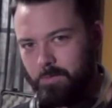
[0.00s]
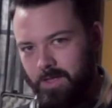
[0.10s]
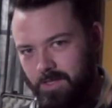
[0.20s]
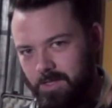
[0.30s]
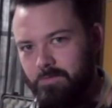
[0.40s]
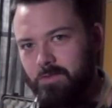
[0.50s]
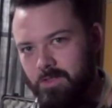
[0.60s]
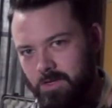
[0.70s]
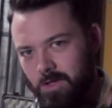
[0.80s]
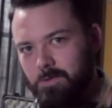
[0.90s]
waiting for
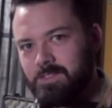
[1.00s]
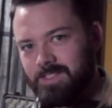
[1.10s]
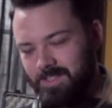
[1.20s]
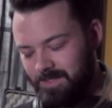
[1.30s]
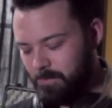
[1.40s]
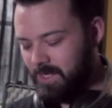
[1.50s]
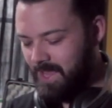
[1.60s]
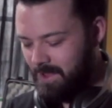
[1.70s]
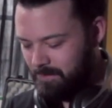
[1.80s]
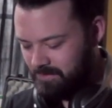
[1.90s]
the note to ring
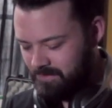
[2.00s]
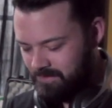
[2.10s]
out